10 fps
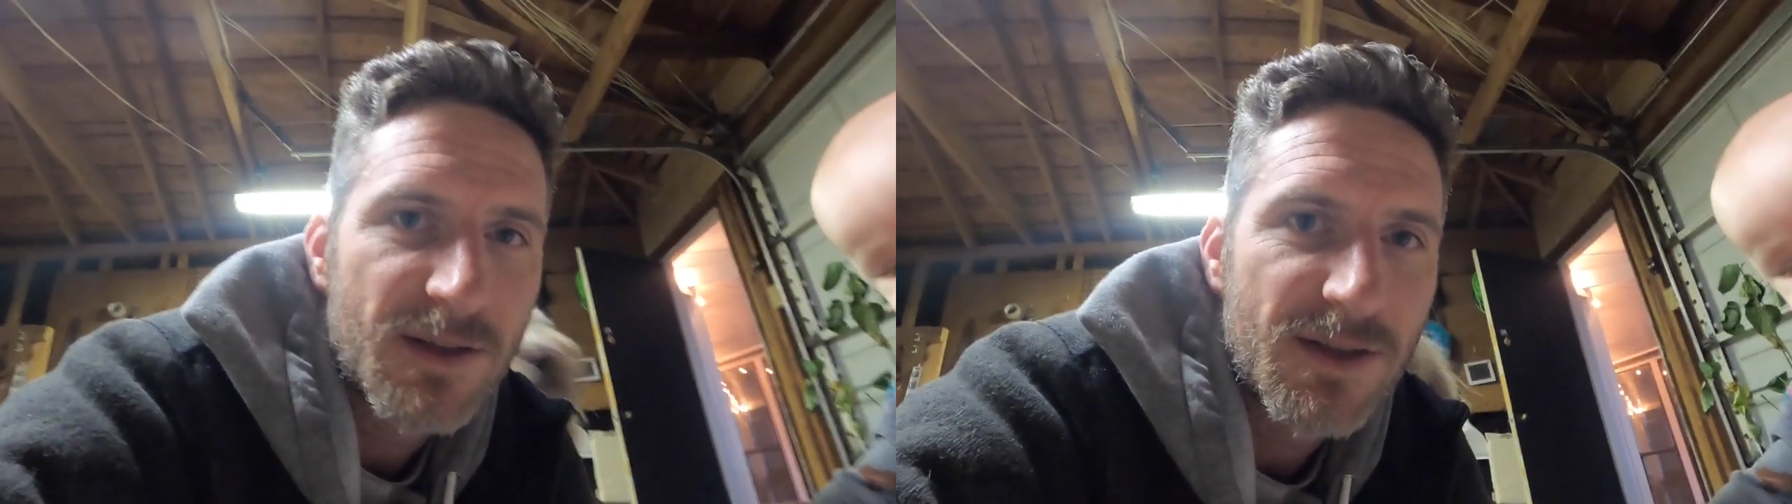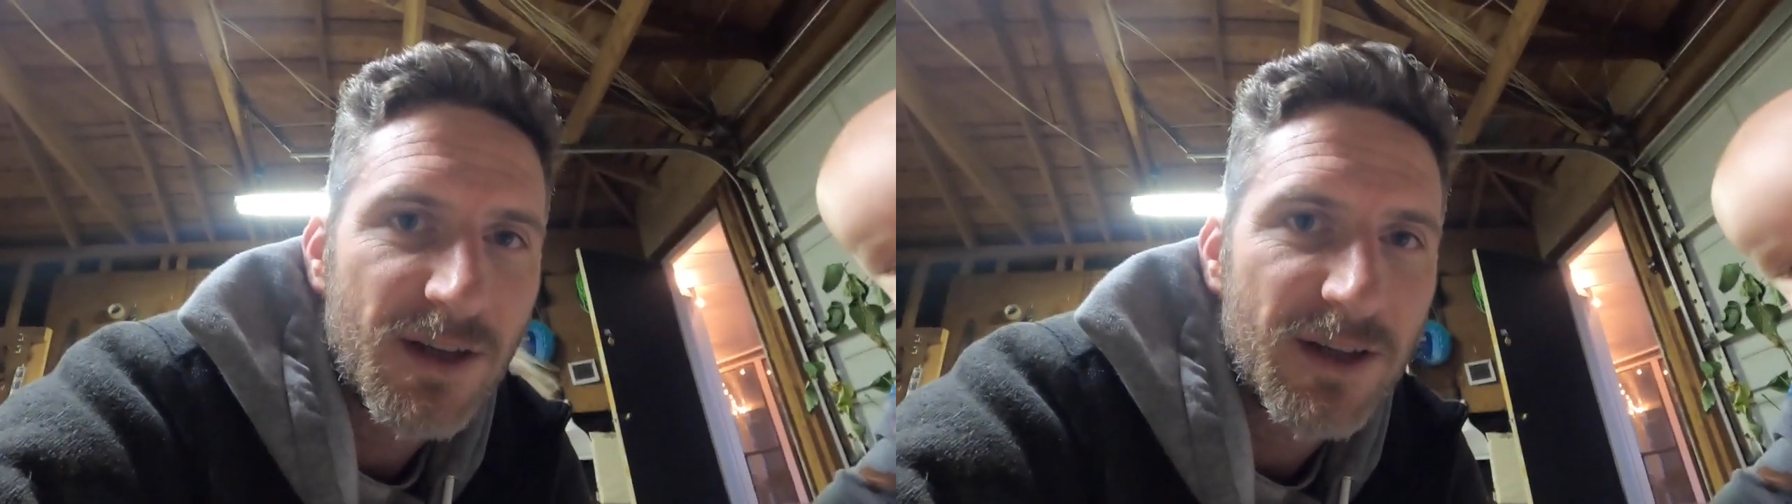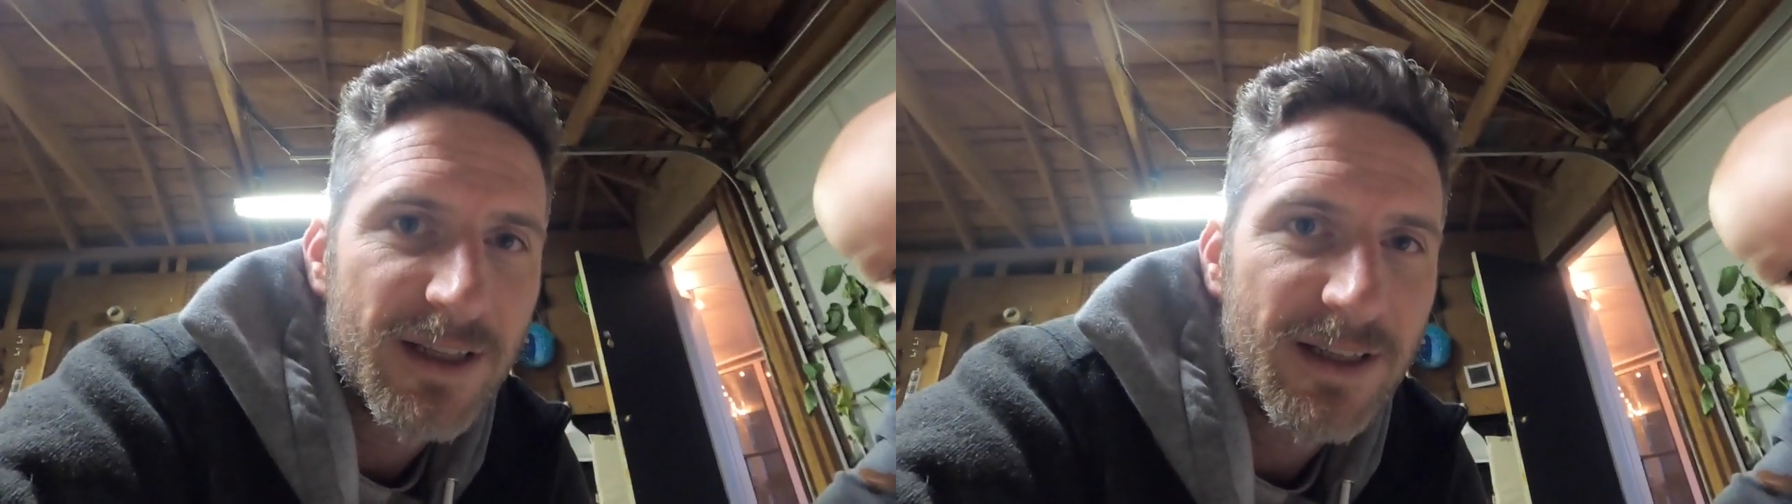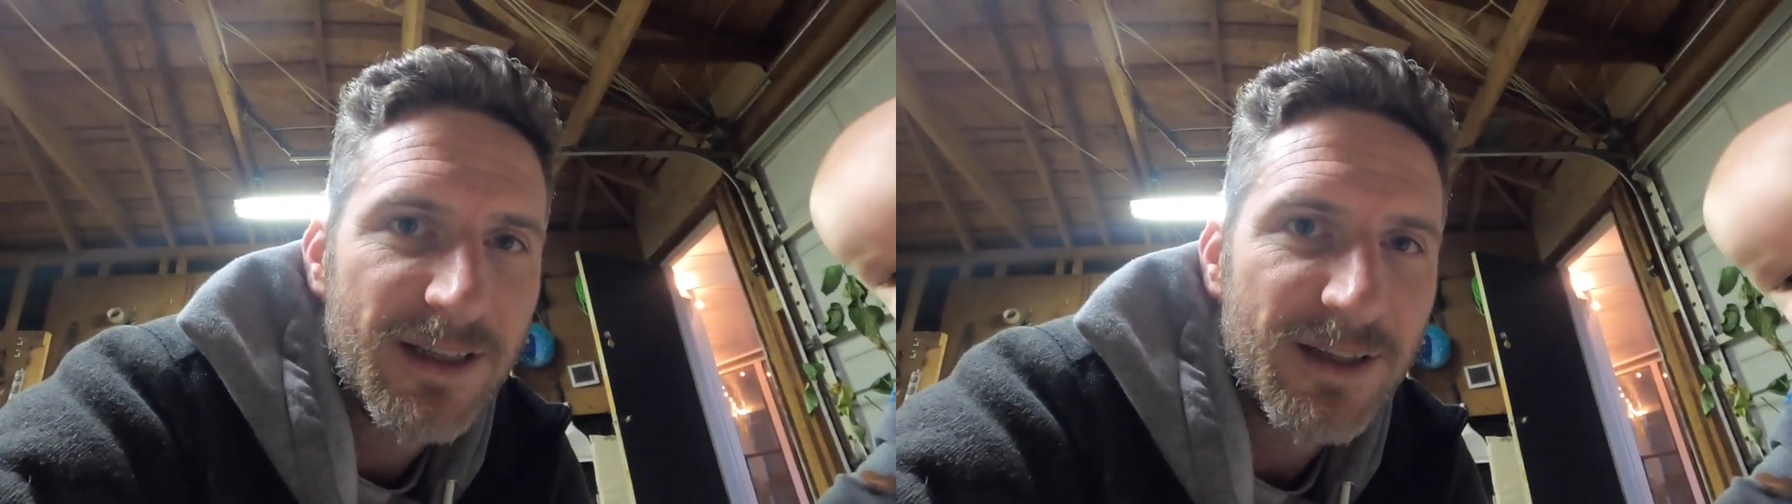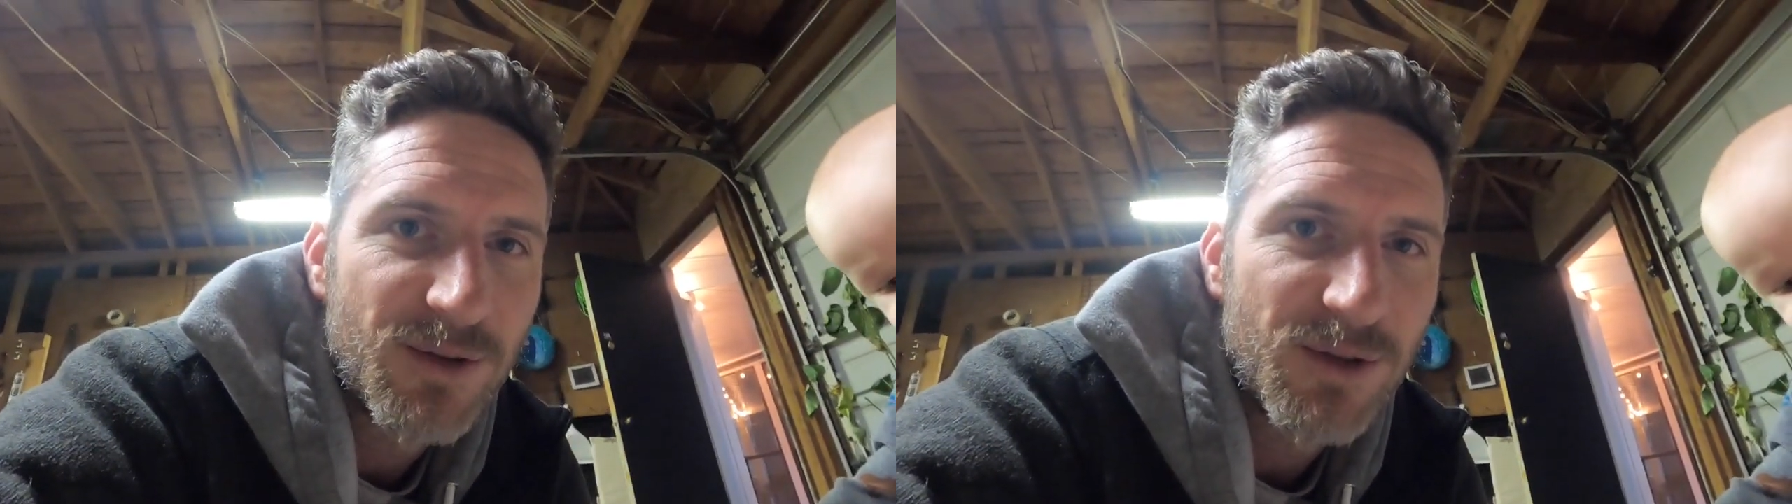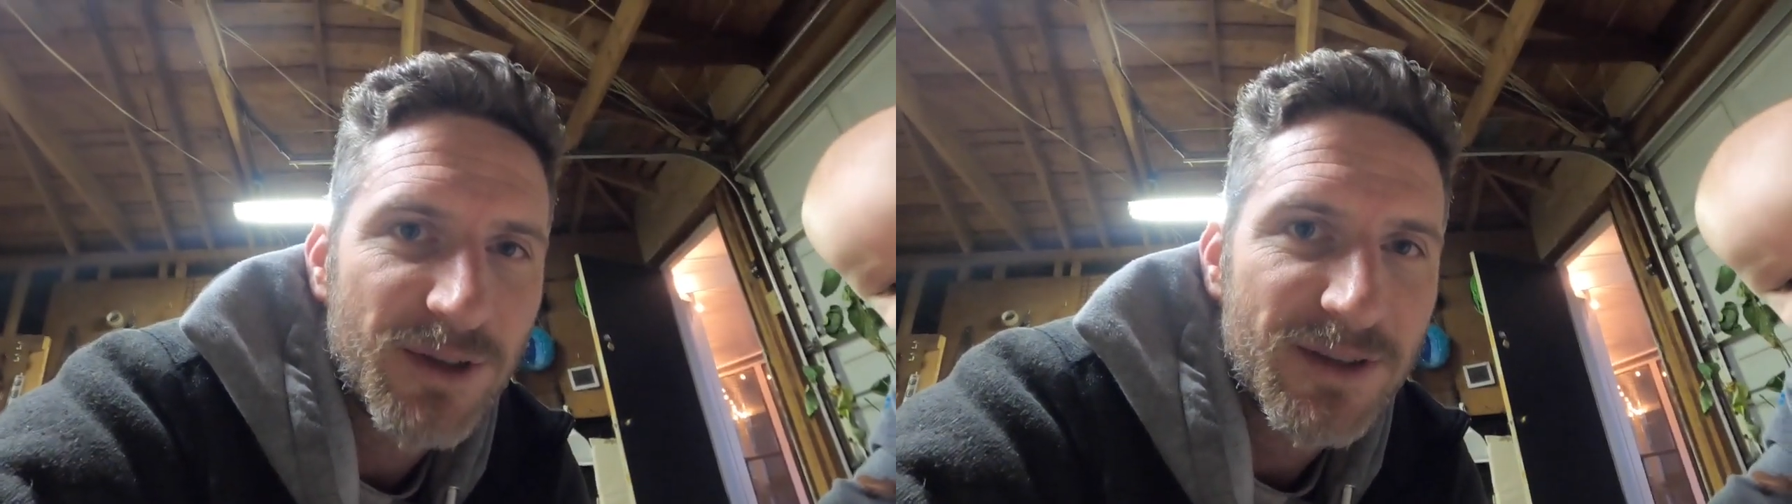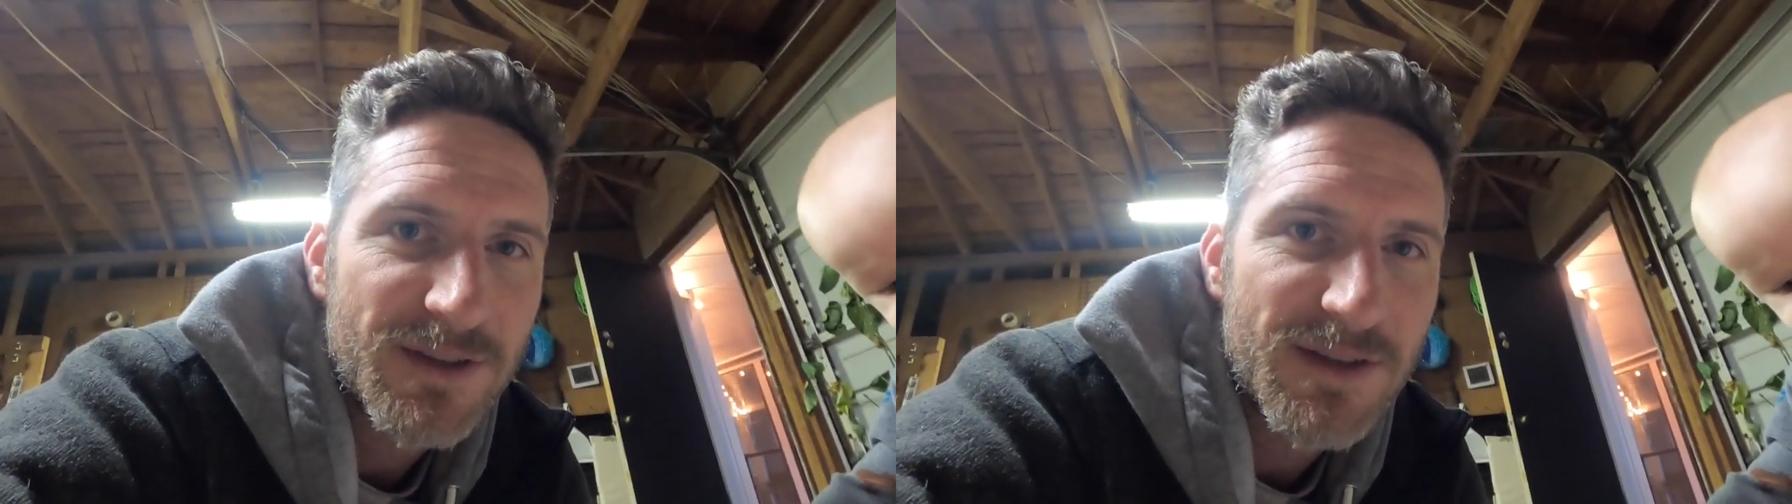Sorry, Igor